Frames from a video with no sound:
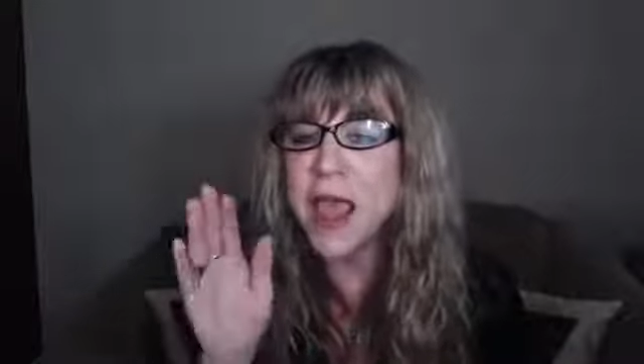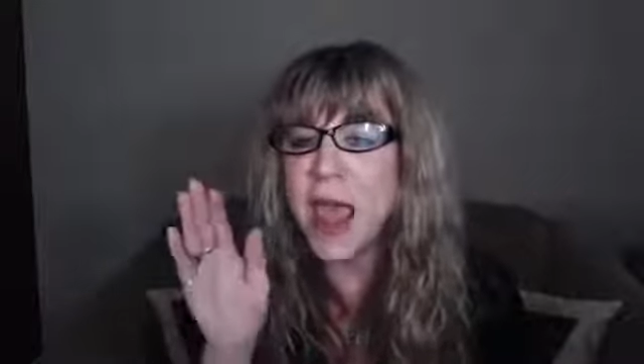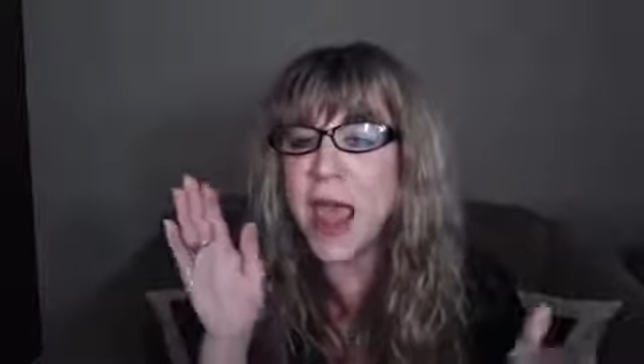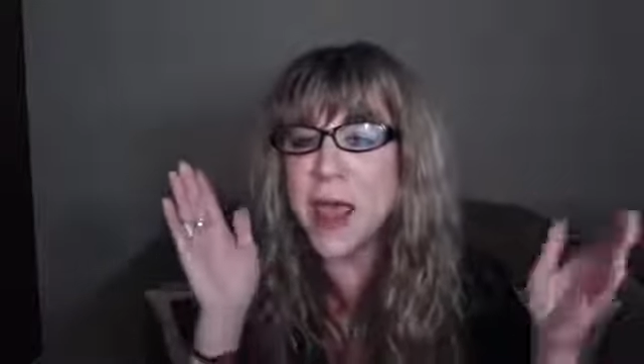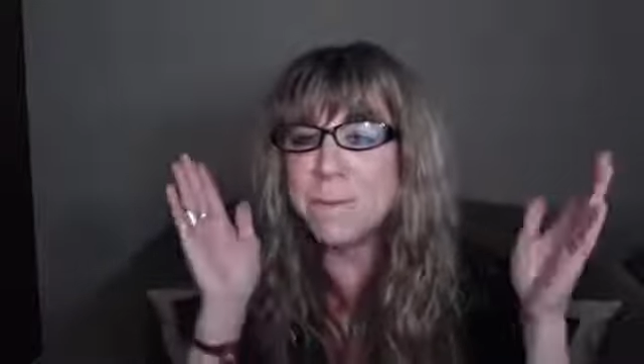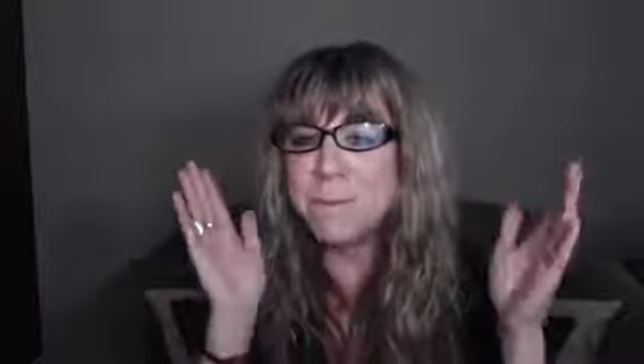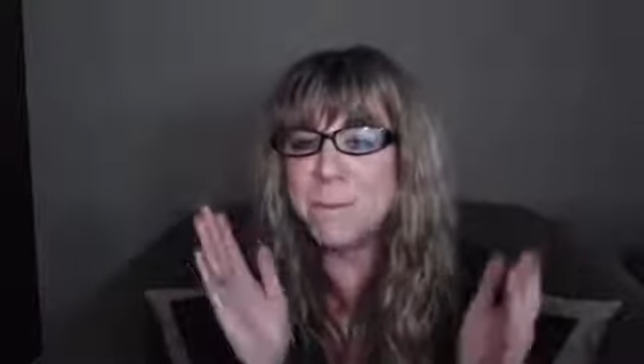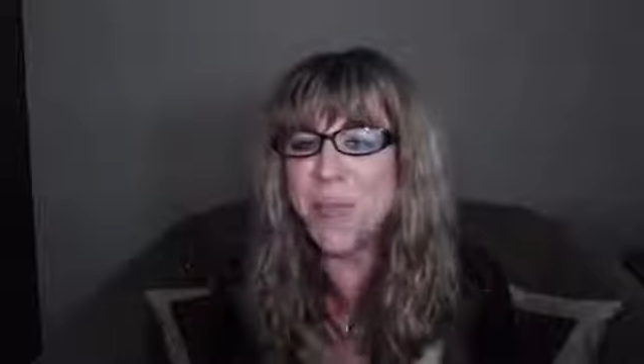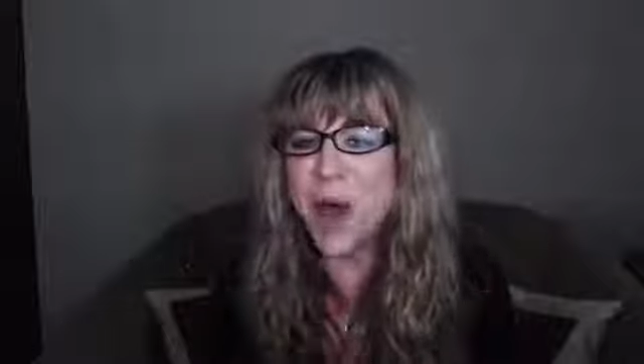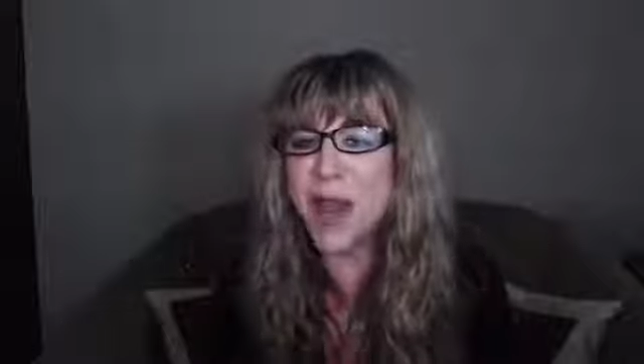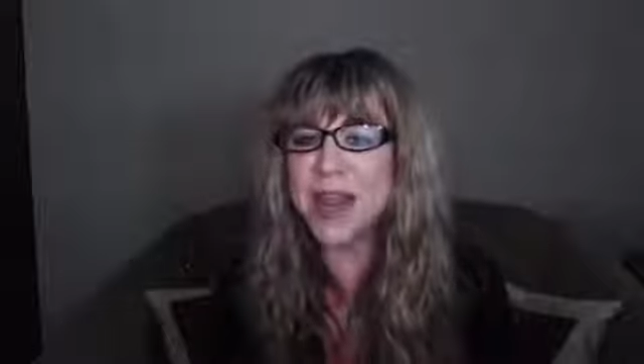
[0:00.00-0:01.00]
Hey,
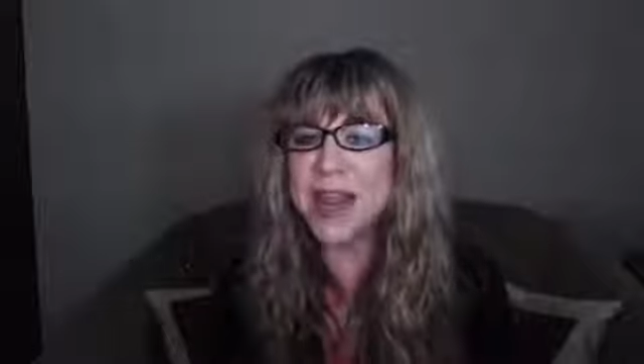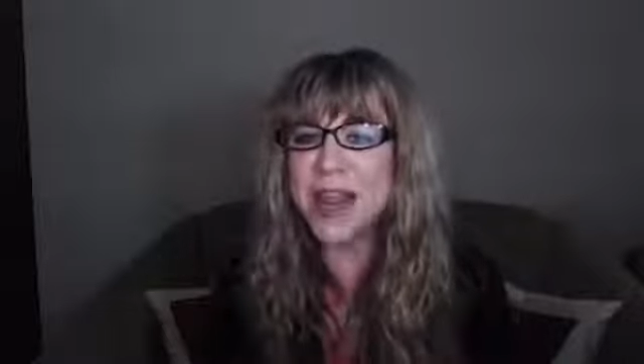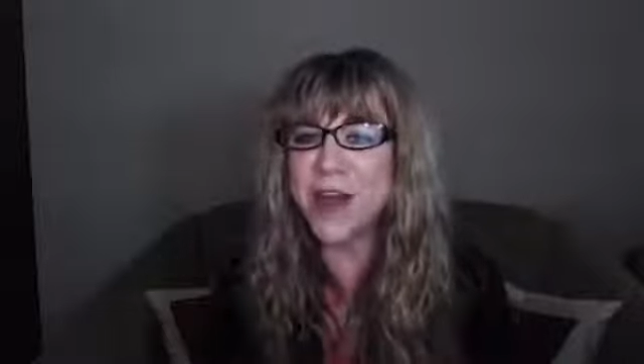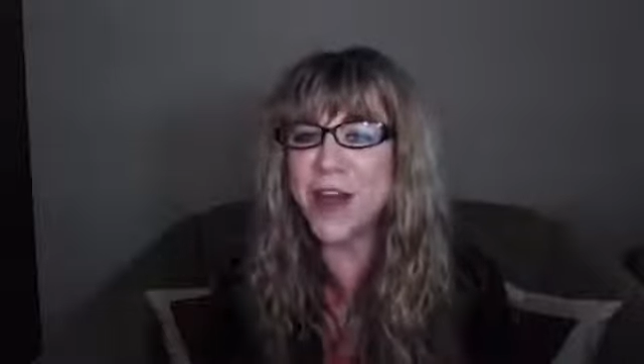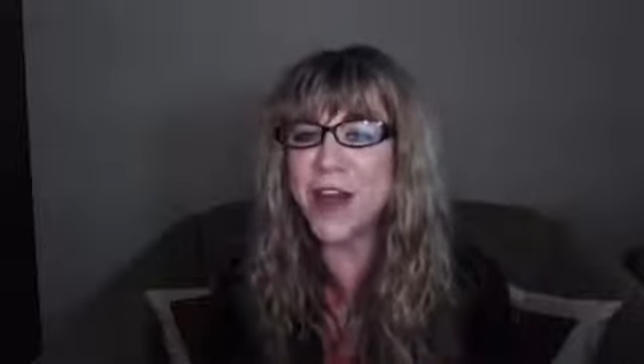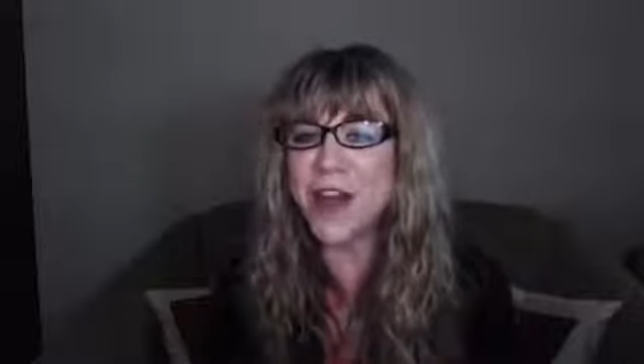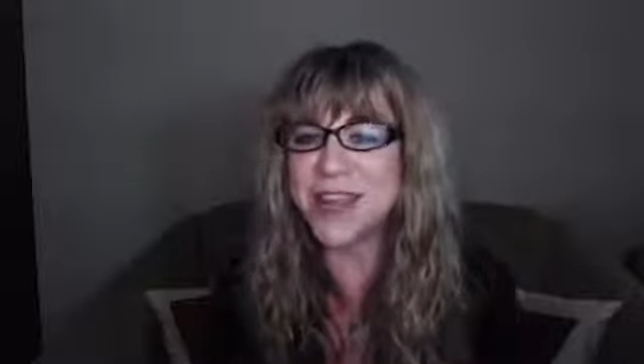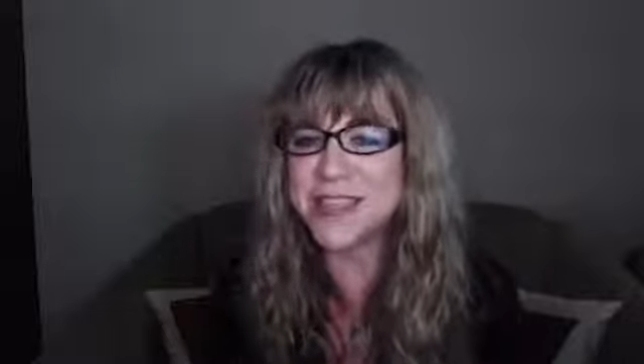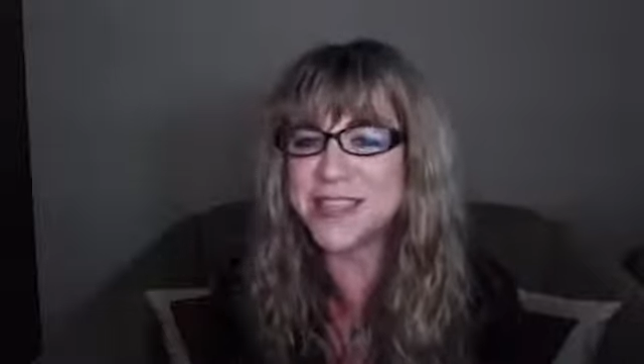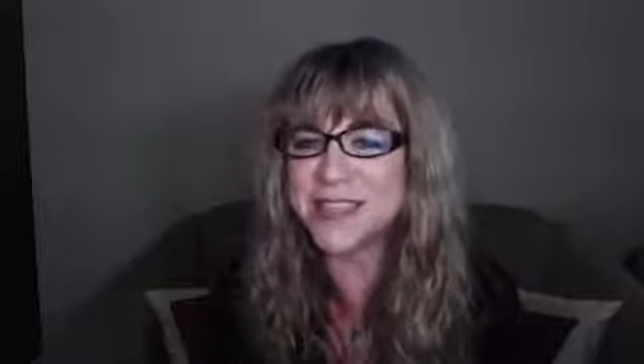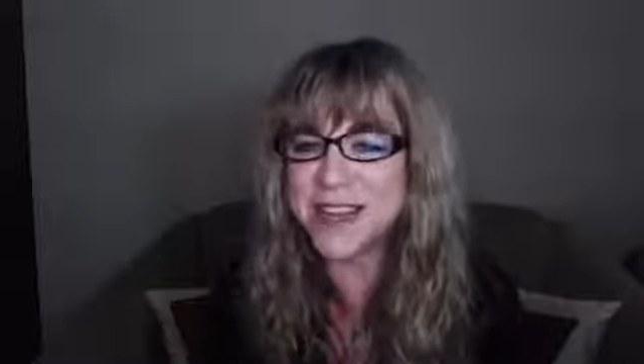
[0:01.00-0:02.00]
Bonnie, how are
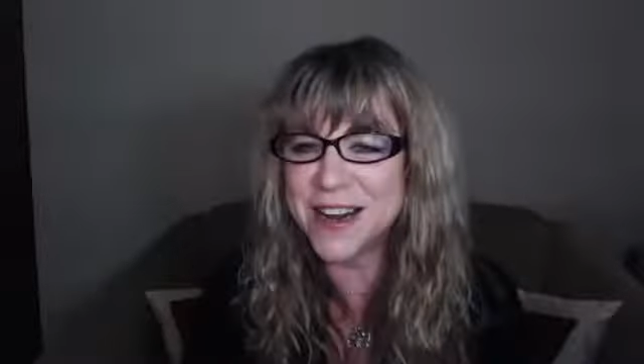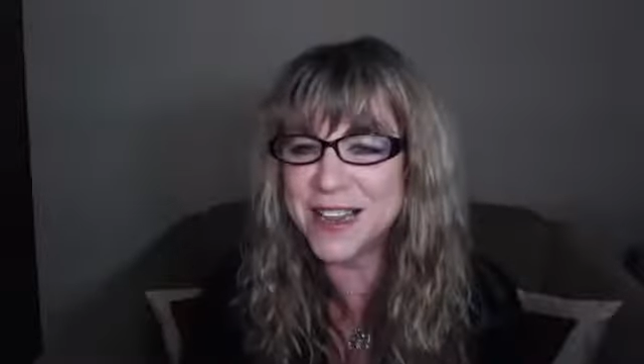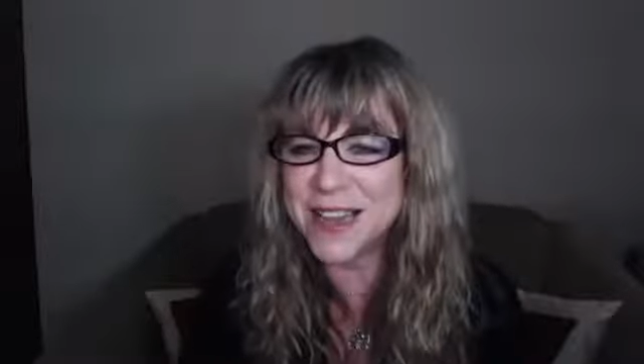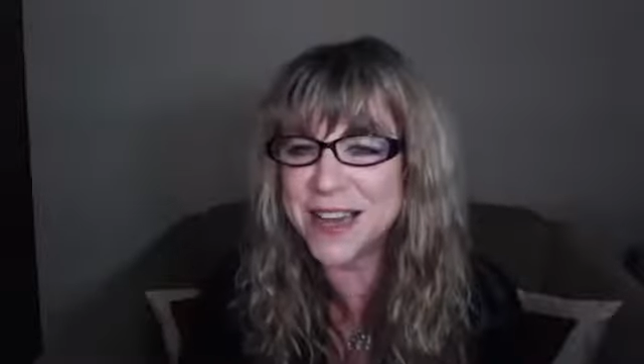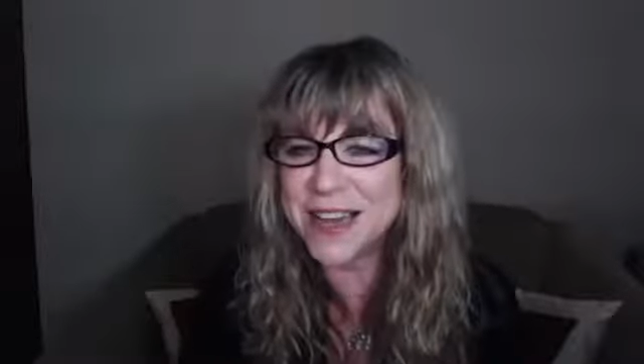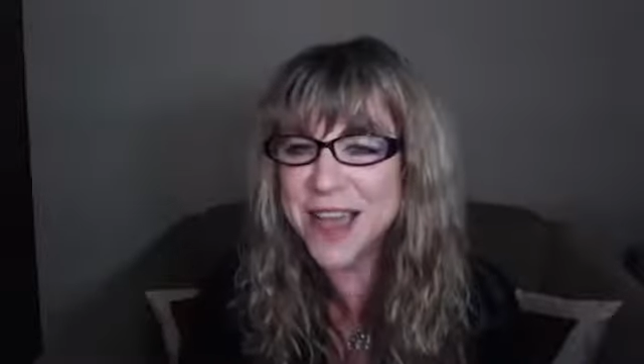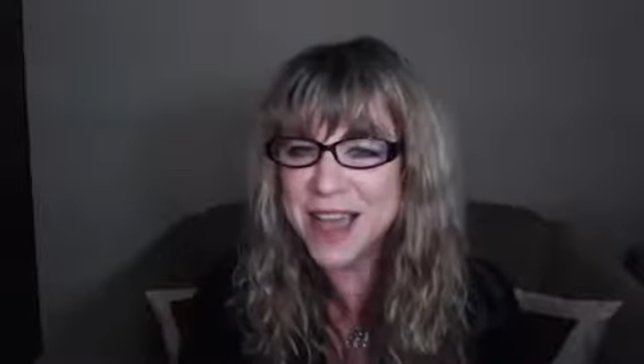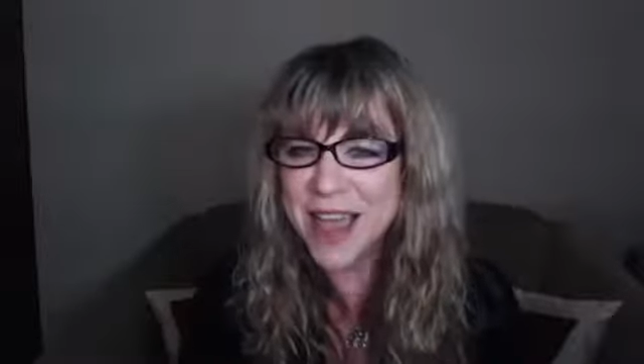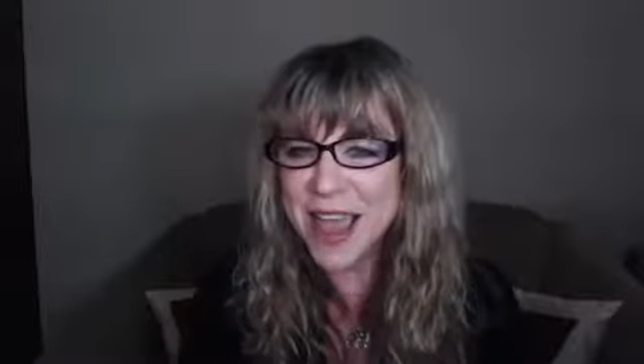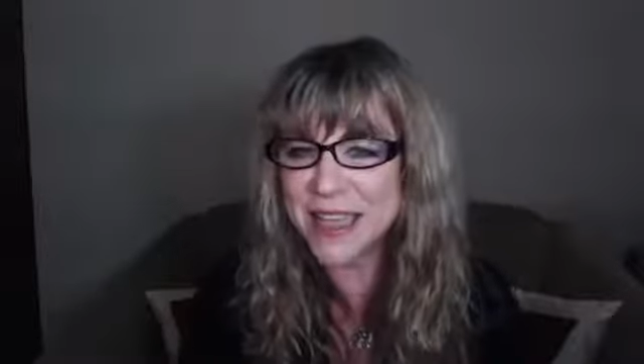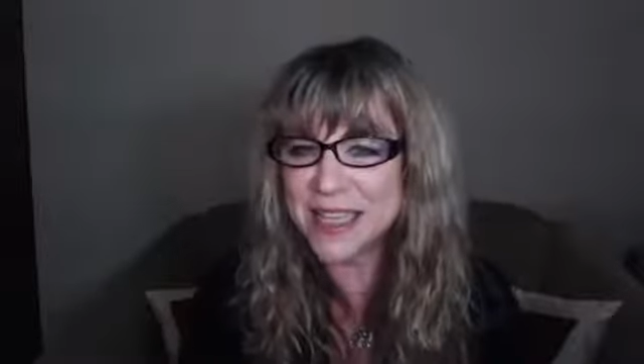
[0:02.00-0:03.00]
you, darling?
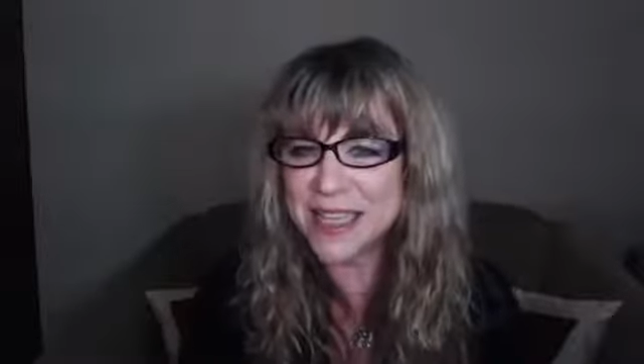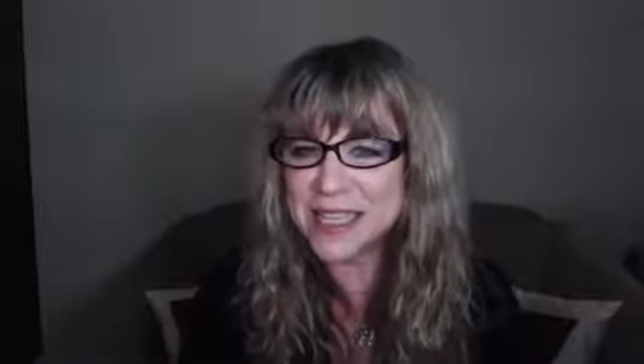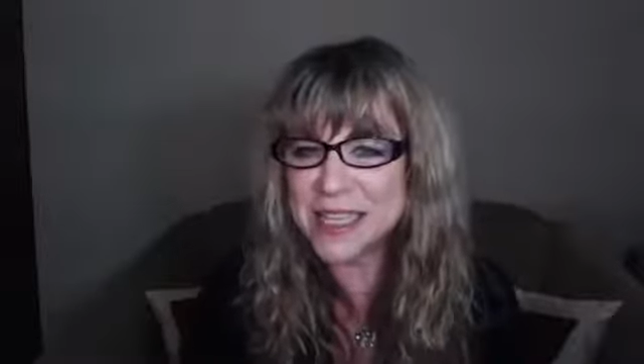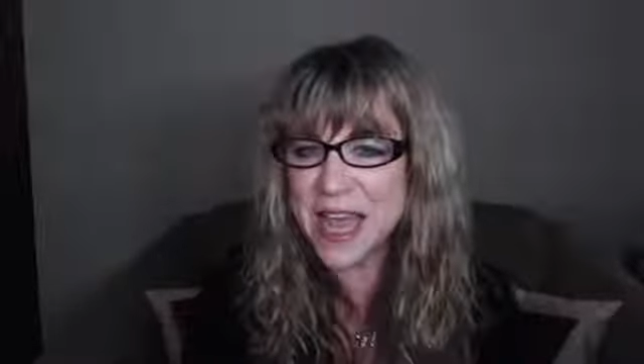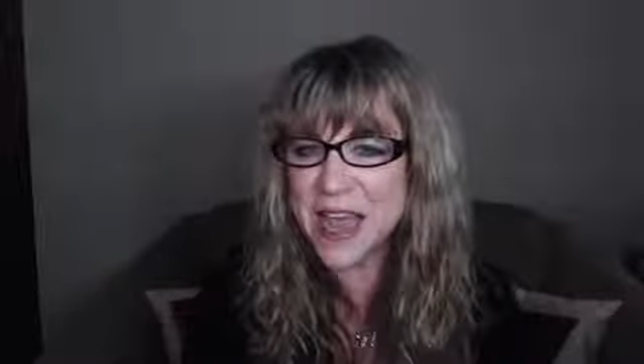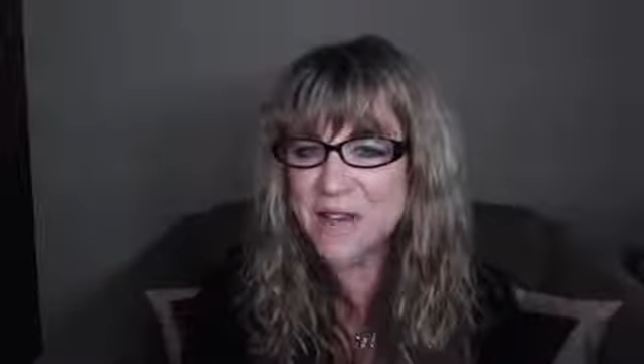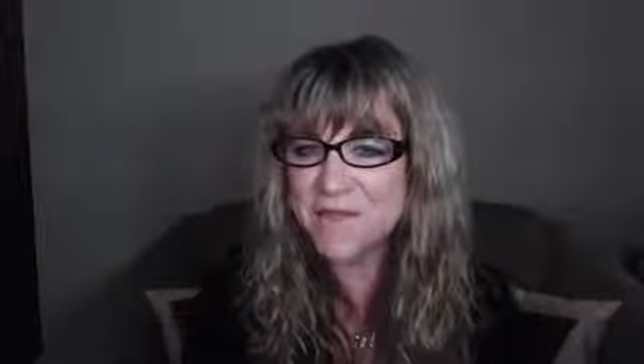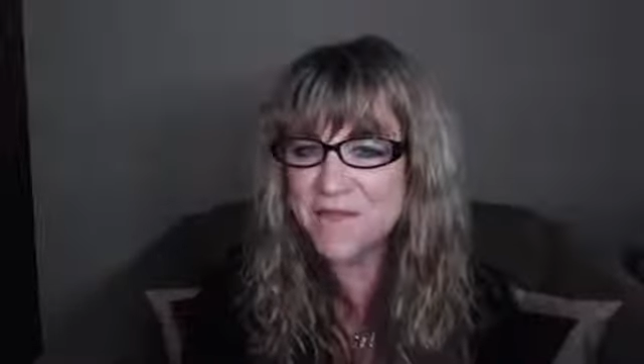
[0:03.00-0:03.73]
Hey, Lisa.